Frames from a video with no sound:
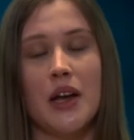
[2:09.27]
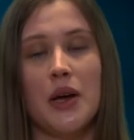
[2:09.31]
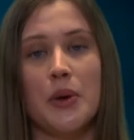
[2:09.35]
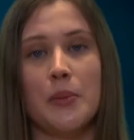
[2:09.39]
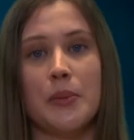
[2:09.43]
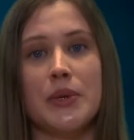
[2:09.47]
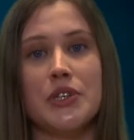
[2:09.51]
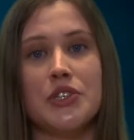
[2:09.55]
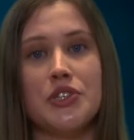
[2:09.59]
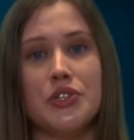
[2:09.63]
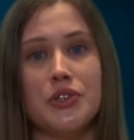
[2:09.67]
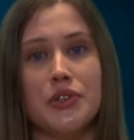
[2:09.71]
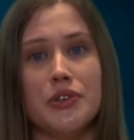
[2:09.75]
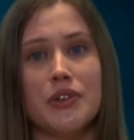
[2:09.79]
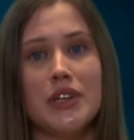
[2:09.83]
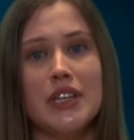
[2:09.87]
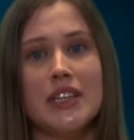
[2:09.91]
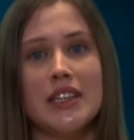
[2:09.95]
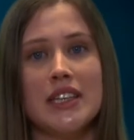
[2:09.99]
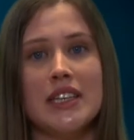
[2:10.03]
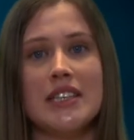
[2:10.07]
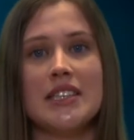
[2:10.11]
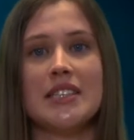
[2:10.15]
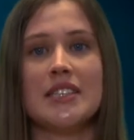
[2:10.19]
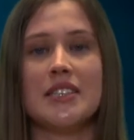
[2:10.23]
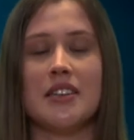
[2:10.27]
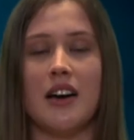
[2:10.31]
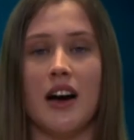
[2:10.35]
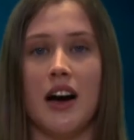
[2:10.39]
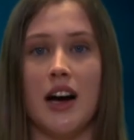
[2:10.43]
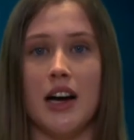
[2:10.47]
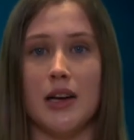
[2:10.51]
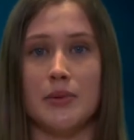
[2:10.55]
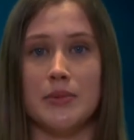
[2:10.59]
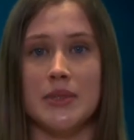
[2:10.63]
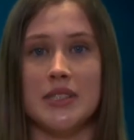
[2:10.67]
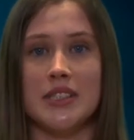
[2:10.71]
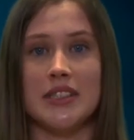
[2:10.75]
But during these
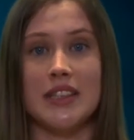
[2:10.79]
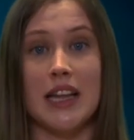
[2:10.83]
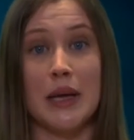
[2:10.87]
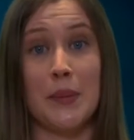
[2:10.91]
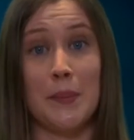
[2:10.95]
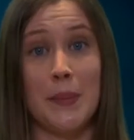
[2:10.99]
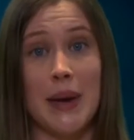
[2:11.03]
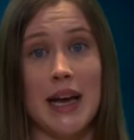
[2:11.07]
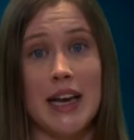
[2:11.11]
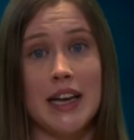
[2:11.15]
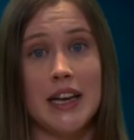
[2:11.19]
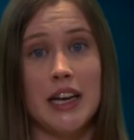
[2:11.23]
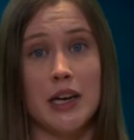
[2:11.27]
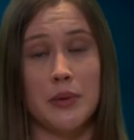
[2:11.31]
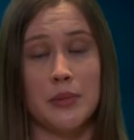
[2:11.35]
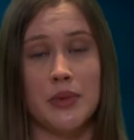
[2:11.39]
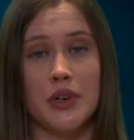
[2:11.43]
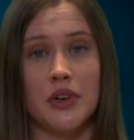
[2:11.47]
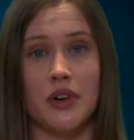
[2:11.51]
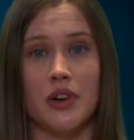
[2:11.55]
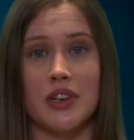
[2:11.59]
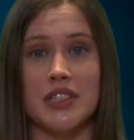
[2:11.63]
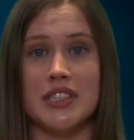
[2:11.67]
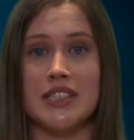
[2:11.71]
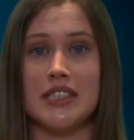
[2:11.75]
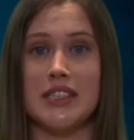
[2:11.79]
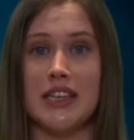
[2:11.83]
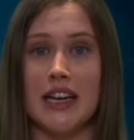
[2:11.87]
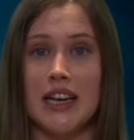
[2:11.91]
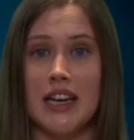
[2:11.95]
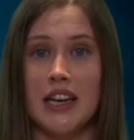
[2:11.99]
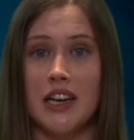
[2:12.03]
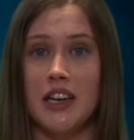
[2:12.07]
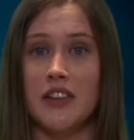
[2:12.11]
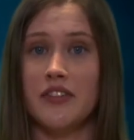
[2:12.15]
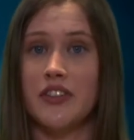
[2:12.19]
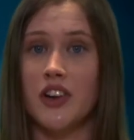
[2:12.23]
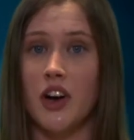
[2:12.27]
times, they may come across
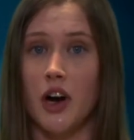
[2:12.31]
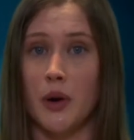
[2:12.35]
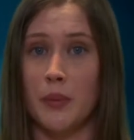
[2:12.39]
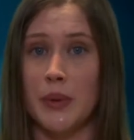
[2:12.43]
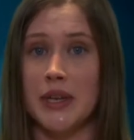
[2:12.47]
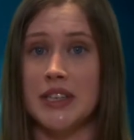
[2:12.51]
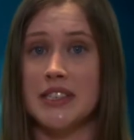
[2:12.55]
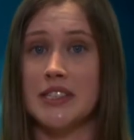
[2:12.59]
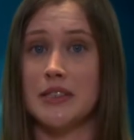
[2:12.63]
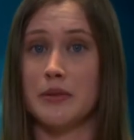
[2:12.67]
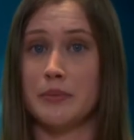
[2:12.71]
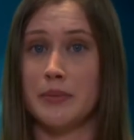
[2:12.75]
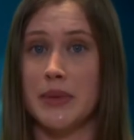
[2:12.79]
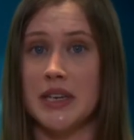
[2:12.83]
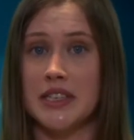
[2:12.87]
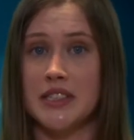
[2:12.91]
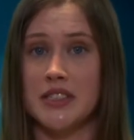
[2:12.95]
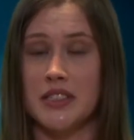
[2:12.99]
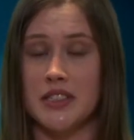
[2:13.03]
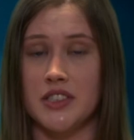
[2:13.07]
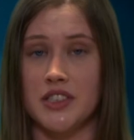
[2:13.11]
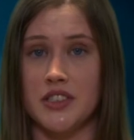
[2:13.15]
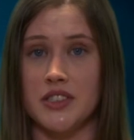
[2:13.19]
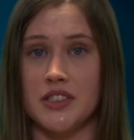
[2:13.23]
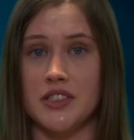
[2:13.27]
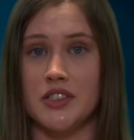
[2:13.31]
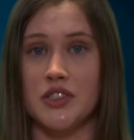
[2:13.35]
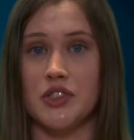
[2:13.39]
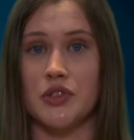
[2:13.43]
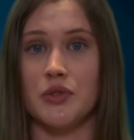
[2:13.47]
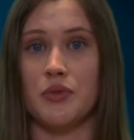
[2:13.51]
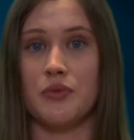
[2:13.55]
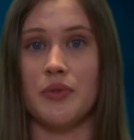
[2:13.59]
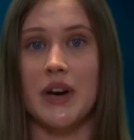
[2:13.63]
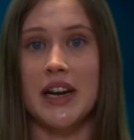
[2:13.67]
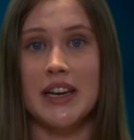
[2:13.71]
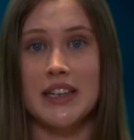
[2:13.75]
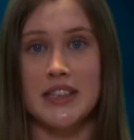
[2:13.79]
negative comments and messages
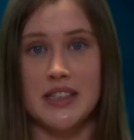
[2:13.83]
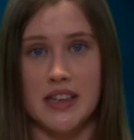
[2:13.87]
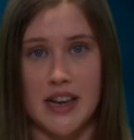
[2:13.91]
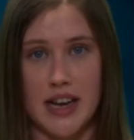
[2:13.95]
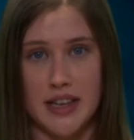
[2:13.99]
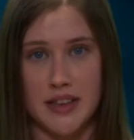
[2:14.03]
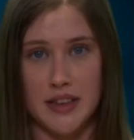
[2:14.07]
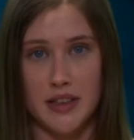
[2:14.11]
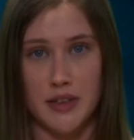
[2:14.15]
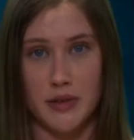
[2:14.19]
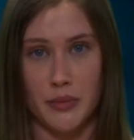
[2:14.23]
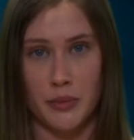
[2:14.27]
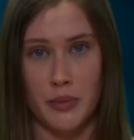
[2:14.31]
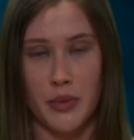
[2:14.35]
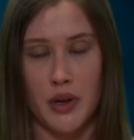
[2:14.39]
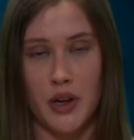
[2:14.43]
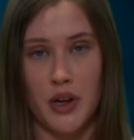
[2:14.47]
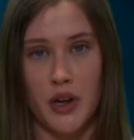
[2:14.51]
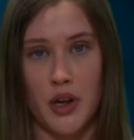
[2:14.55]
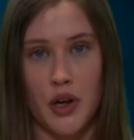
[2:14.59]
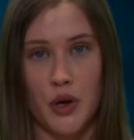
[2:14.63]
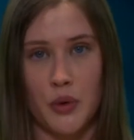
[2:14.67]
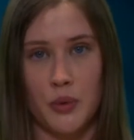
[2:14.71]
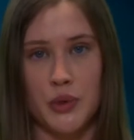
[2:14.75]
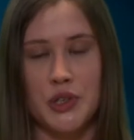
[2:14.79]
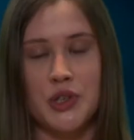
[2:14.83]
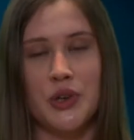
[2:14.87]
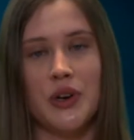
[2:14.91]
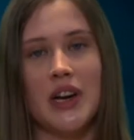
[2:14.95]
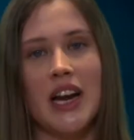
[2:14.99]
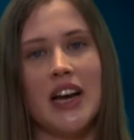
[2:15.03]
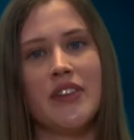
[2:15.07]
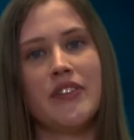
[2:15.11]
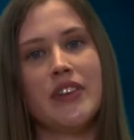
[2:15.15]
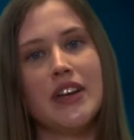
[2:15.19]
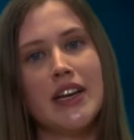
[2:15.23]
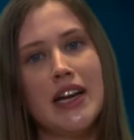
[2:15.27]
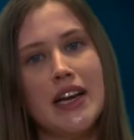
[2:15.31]
directed at them, which could
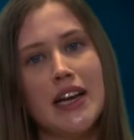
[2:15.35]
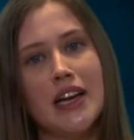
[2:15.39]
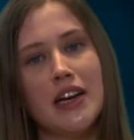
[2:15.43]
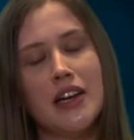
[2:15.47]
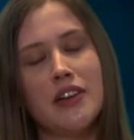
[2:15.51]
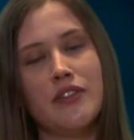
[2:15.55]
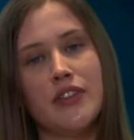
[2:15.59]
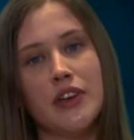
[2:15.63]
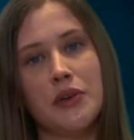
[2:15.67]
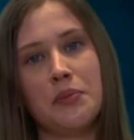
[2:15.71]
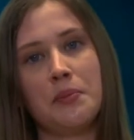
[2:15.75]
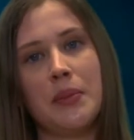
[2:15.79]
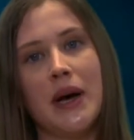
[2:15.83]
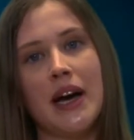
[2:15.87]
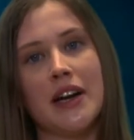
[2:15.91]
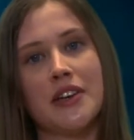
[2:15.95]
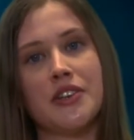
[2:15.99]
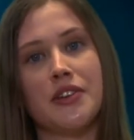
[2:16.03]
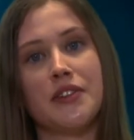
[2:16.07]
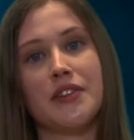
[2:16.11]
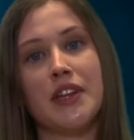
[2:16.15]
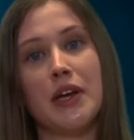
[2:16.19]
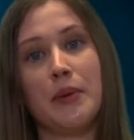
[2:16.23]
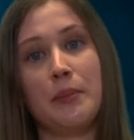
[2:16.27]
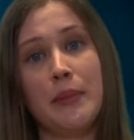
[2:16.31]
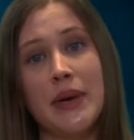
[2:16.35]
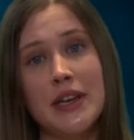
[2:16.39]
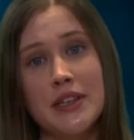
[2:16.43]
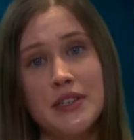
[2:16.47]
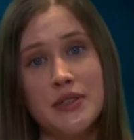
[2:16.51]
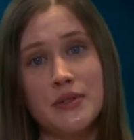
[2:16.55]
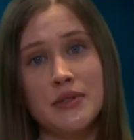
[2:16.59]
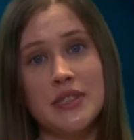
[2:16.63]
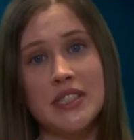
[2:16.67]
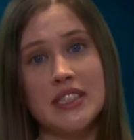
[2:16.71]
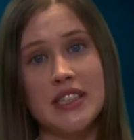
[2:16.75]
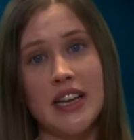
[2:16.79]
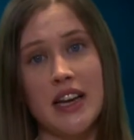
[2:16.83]
have a negative impact on their mental
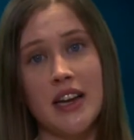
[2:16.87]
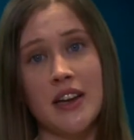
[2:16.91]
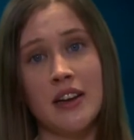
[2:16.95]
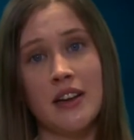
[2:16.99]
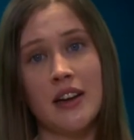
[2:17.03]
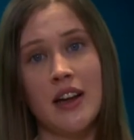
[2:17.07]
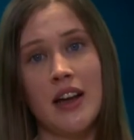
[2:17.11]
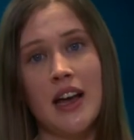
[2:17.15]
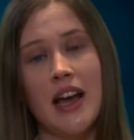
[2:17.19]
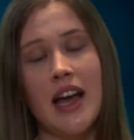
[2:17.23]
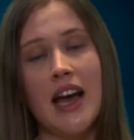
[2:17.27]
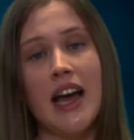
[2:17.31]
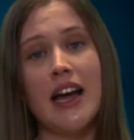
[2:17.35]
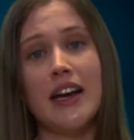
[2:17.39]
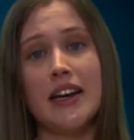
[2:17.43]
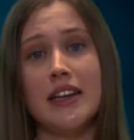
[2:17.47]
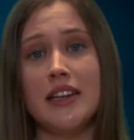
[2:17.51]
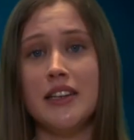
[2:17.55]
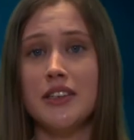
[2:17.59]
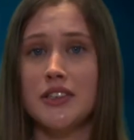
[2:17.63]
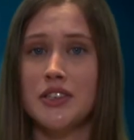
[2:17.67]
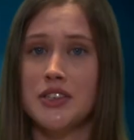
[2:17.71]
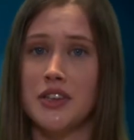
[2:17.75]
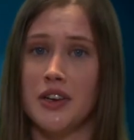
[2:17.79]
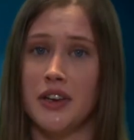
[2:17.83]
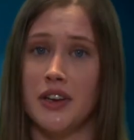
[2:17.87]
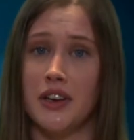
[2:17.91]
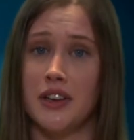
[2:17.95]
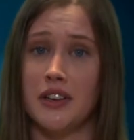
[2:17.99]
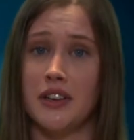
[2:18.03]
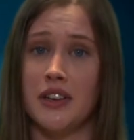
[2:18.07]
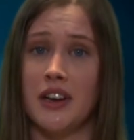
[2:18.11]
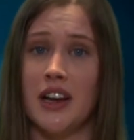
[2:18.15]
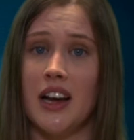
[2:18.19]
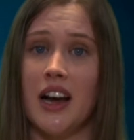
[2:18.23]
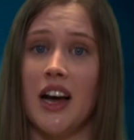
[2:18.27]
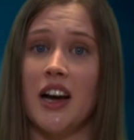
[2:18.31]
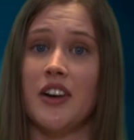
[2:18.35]
state and in turn
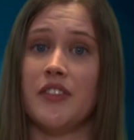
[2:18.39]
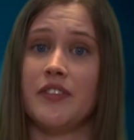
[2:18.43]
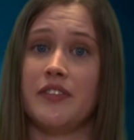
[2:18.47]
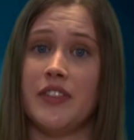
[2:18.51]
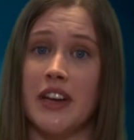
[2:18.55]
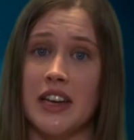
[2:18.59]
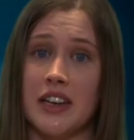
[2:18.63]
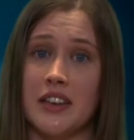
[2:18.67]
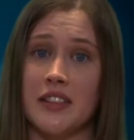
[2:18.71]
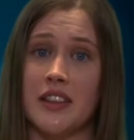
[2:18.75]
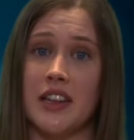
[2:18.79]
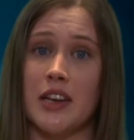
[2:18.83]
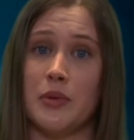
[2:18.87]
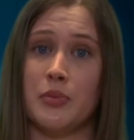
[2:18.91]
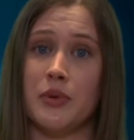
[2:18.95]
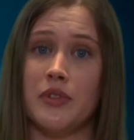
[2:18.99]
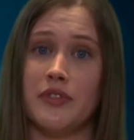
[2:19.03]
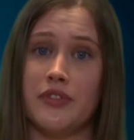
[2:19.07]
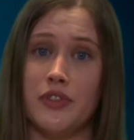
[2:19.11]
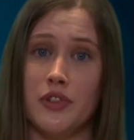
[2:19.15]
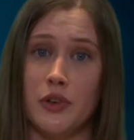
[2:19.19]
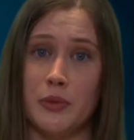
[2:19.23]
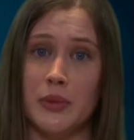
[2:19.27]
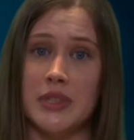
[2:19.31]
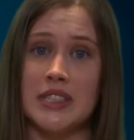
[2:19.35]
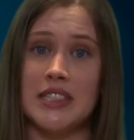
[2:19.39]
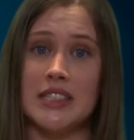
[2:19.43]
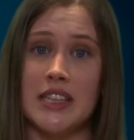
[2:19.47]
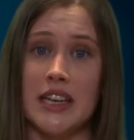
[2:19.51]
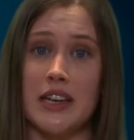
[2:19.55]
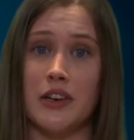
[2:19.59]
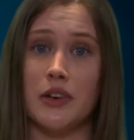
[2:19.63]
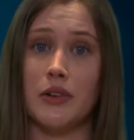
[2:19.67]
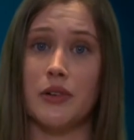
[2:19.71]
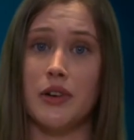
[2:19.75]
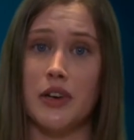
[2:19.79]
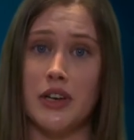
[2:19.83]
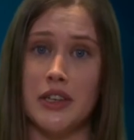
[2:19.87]
affect their performance
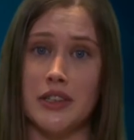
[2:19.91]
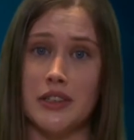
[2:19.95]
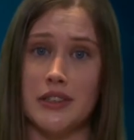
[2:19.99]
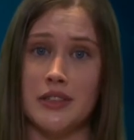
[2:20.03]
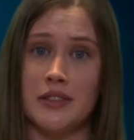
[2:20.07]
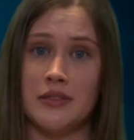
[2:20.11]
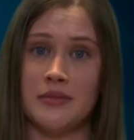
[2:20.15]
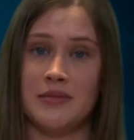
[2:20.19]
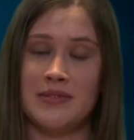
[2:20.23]
later on.